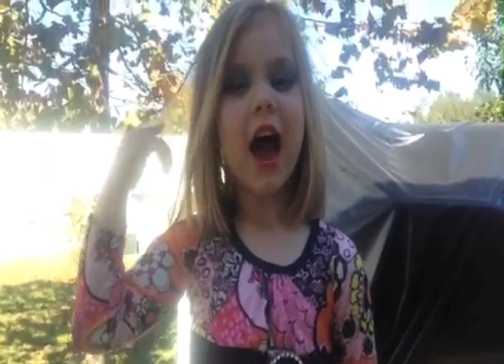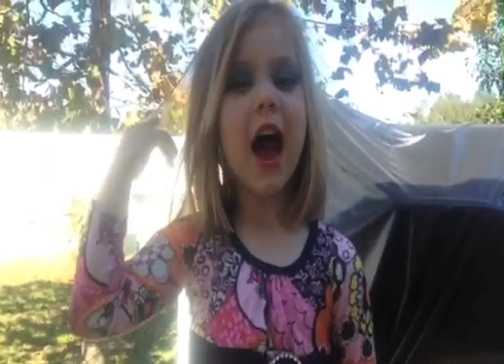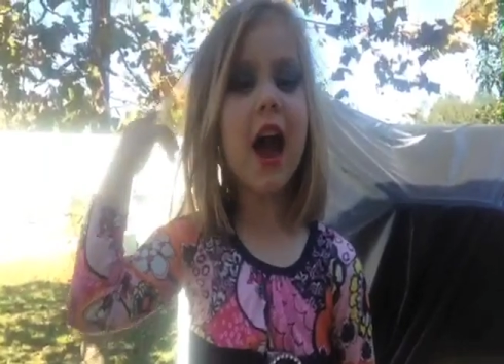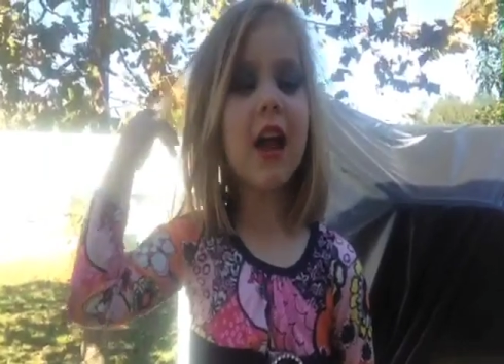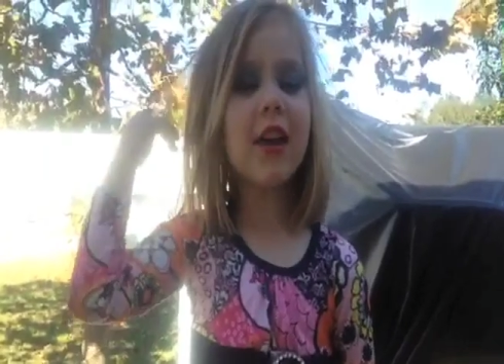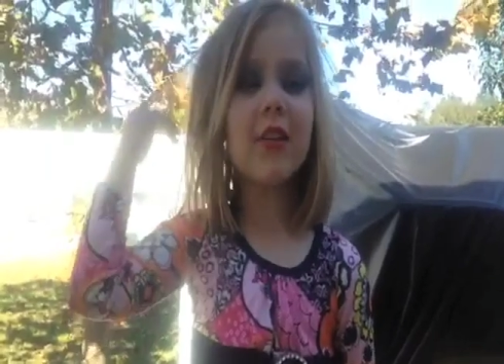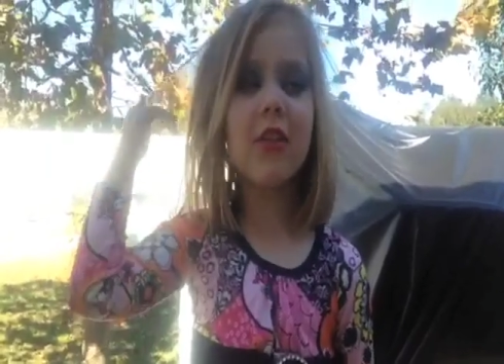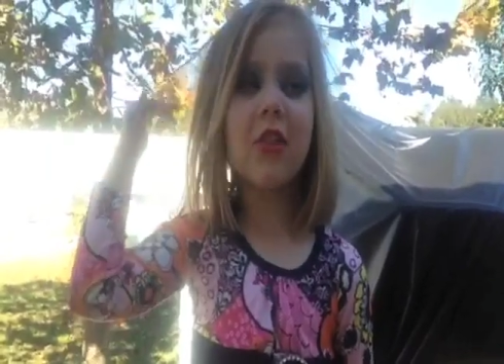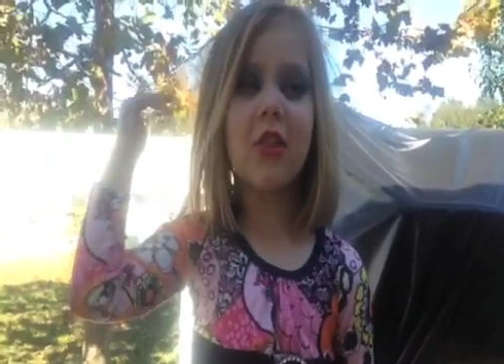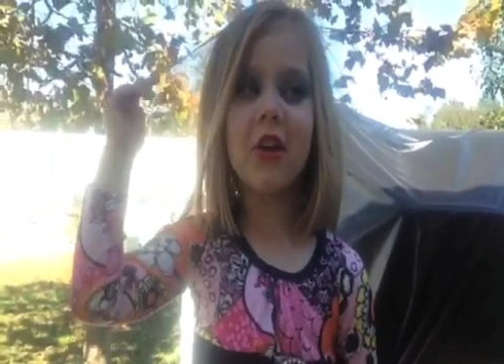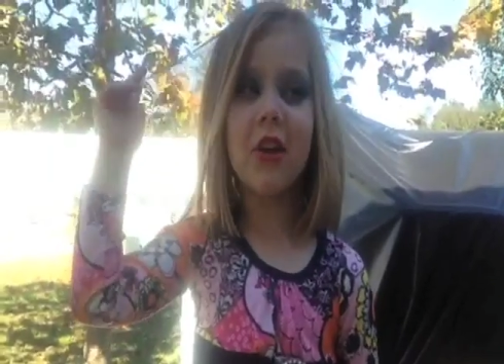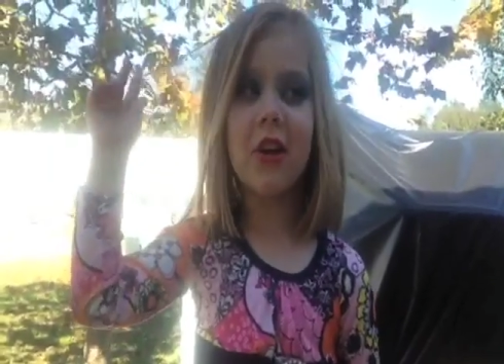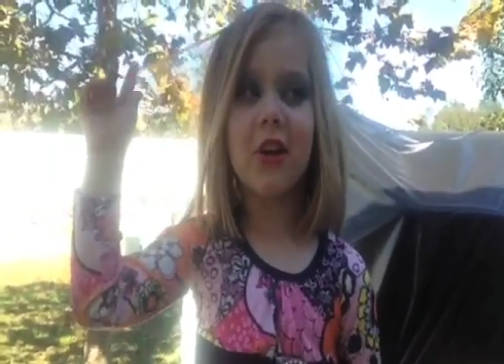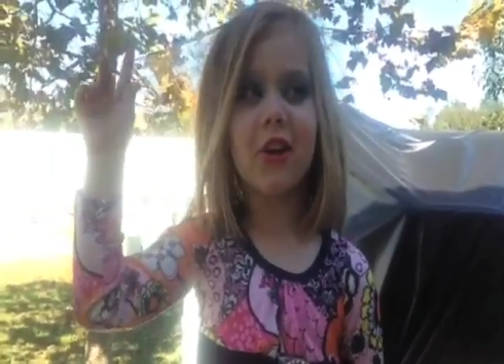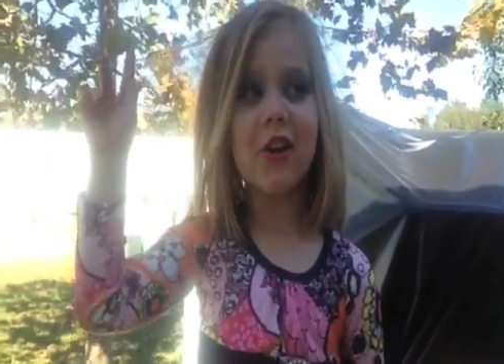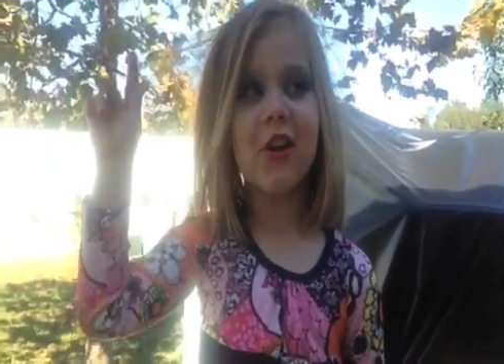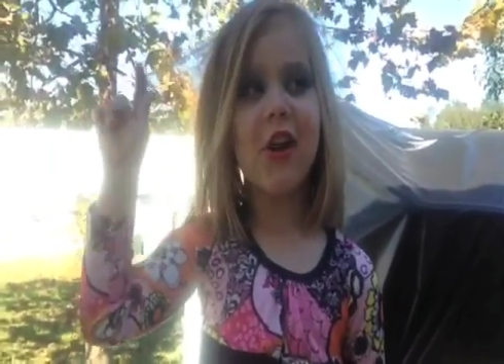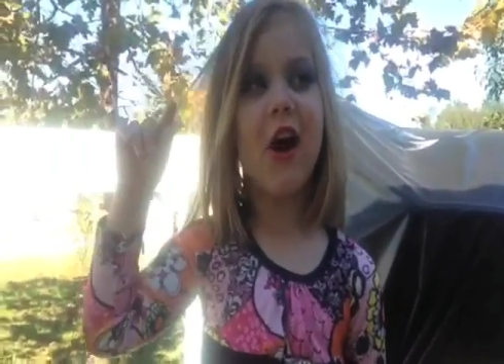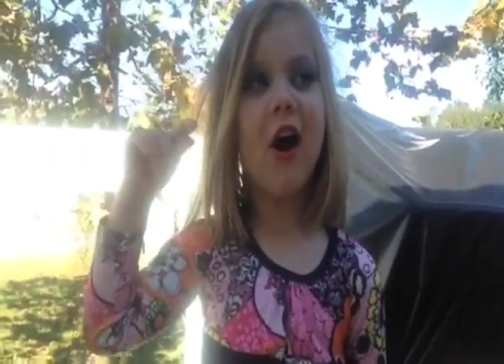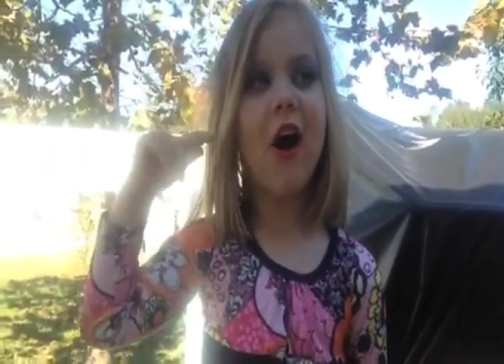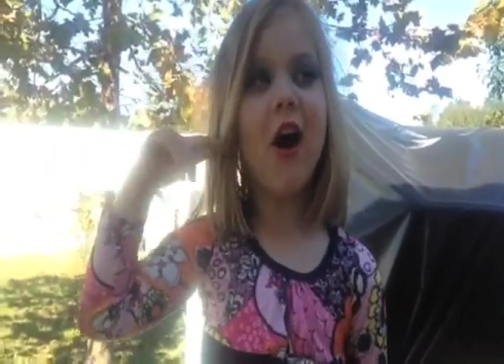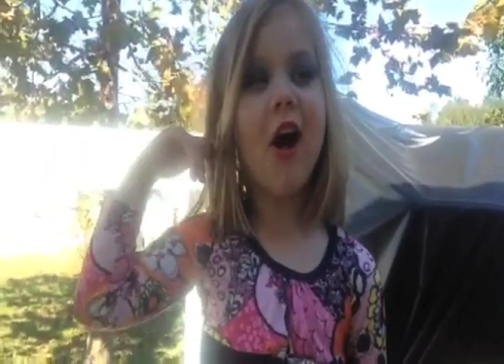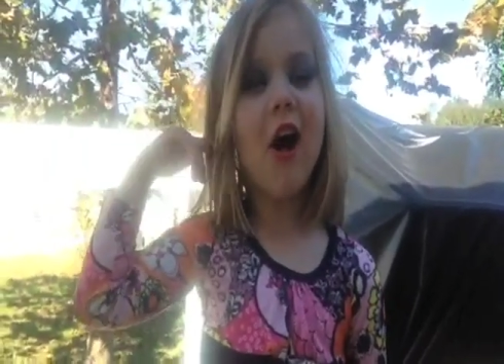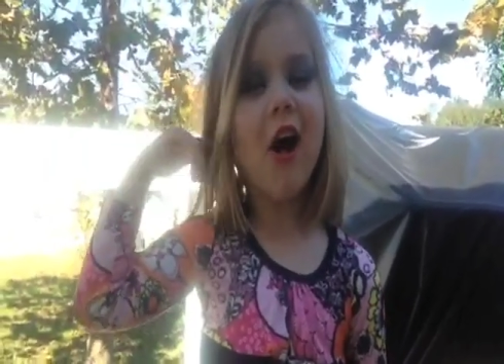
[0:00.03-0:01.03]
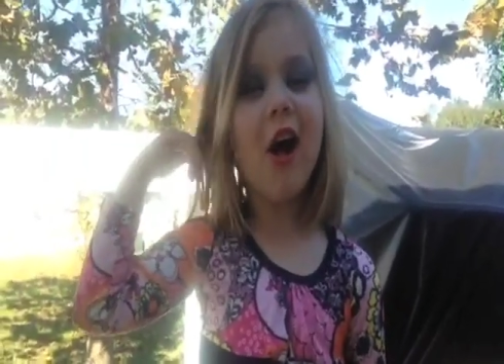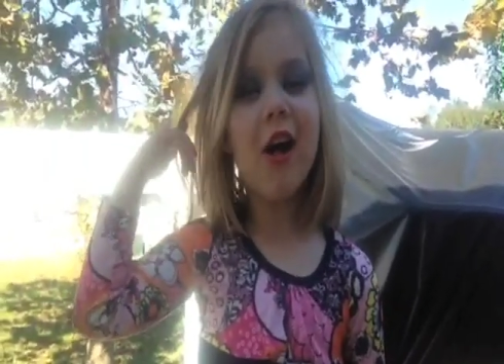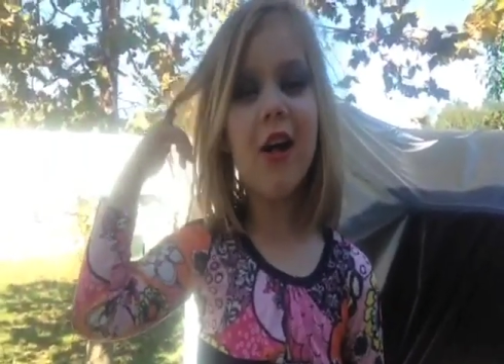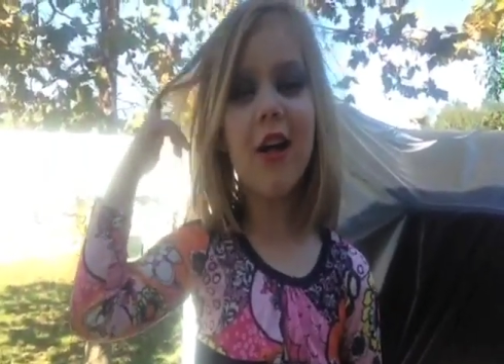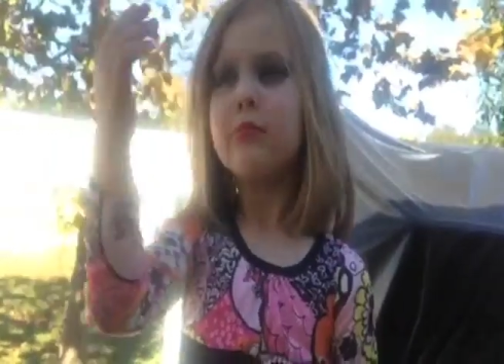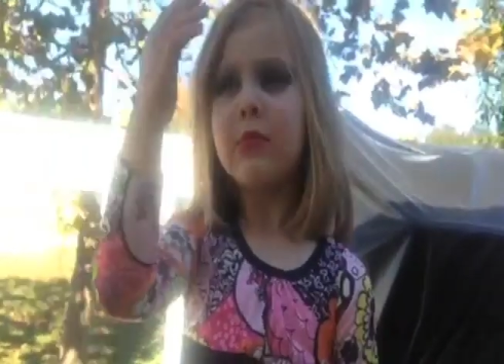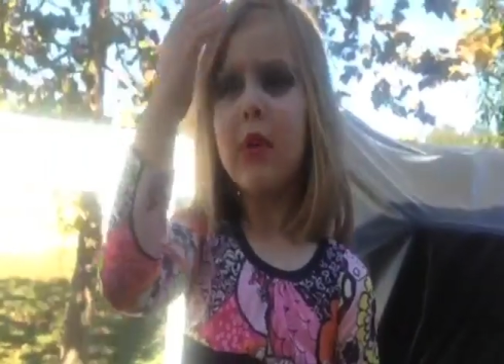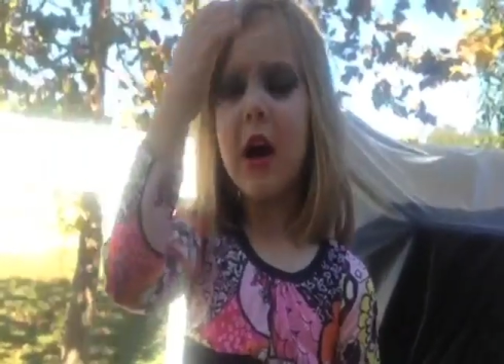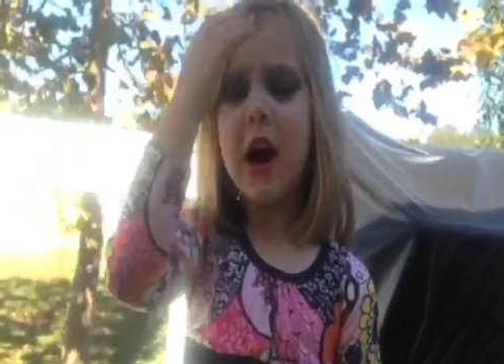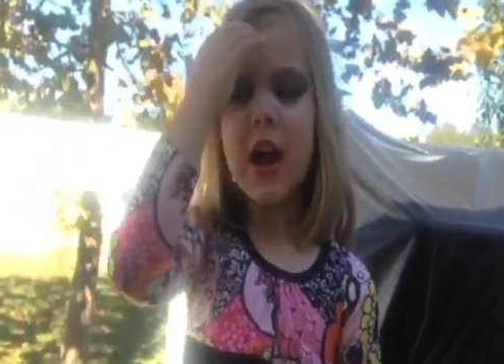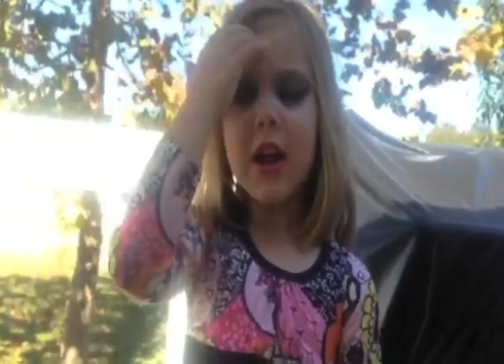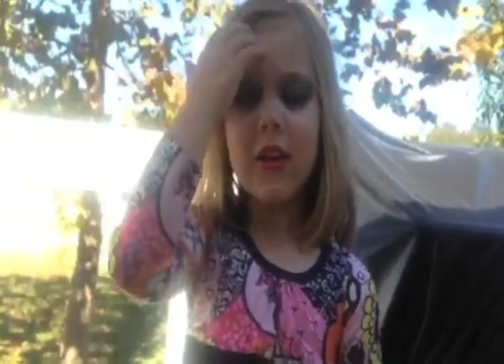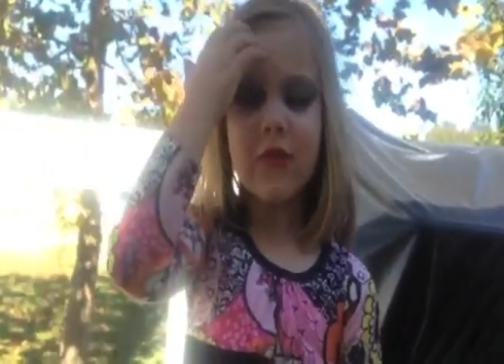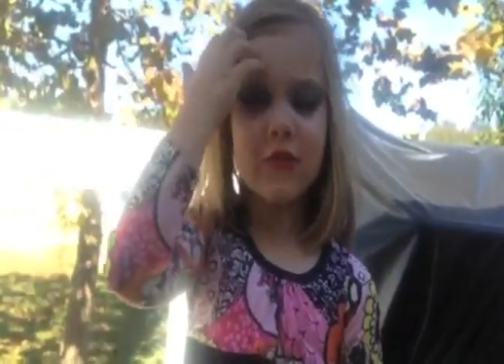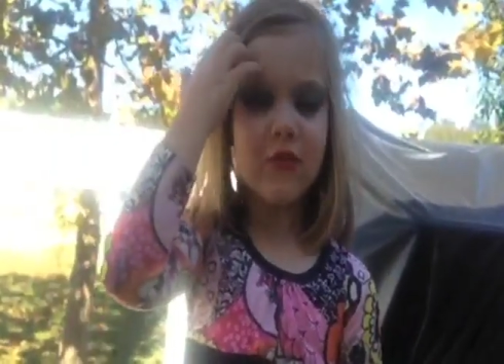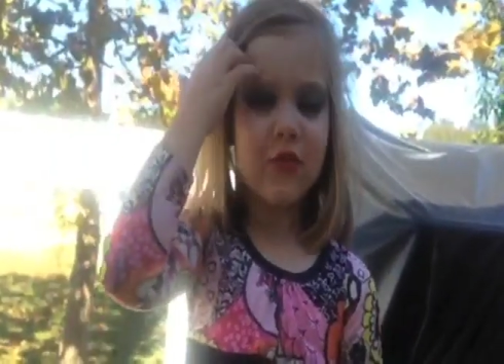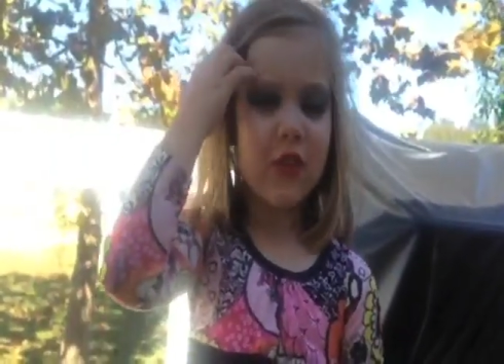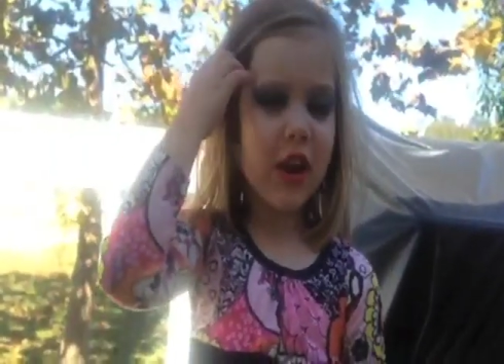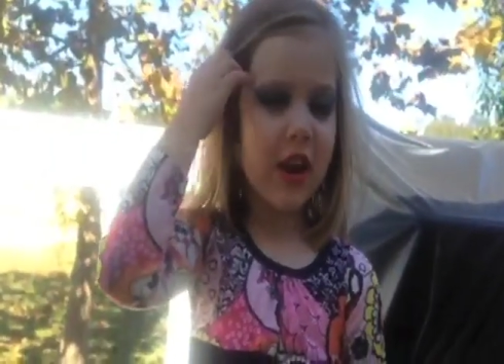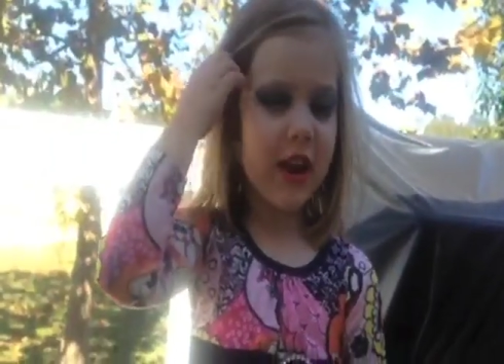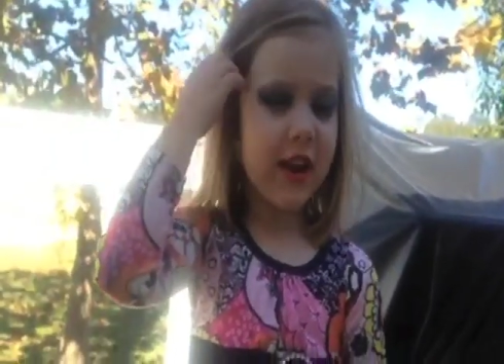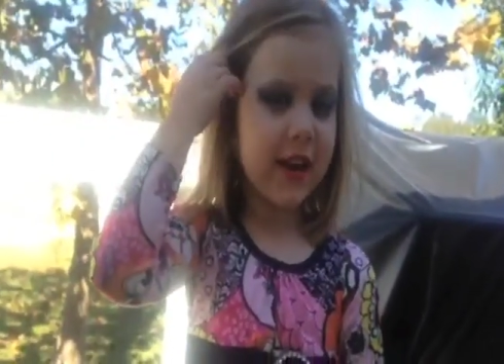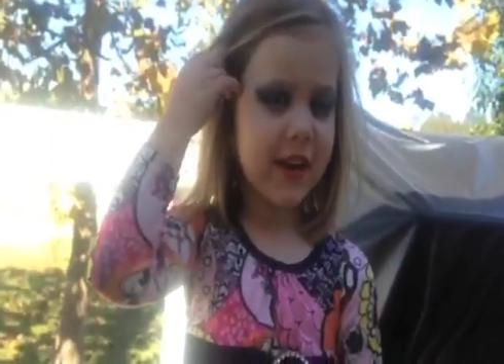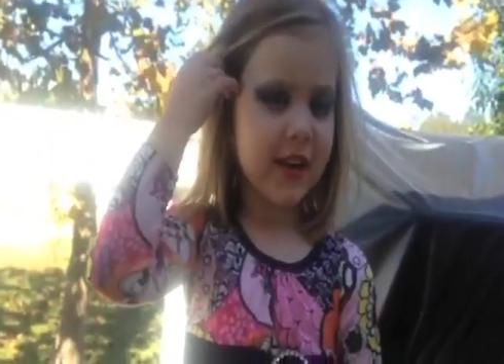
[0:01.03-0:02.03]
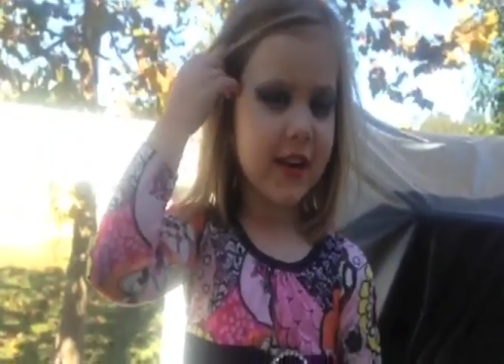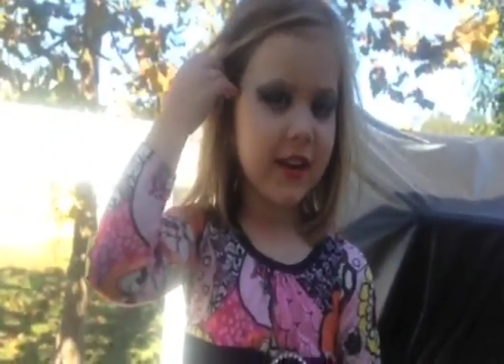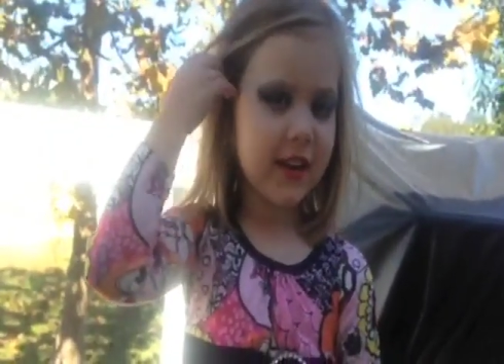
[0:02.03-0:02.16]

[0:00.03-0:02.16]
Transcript: Hi there, y'all. My friend